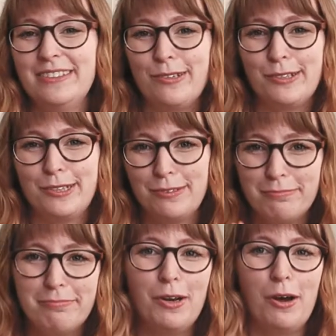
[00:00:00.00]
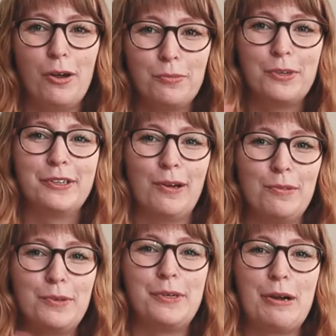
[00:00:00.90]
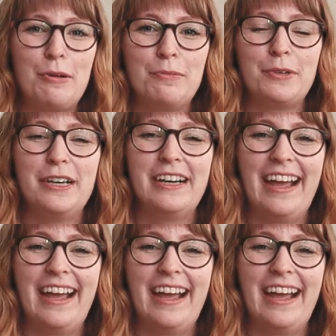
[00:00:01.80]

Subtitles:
just onward, onward, onward.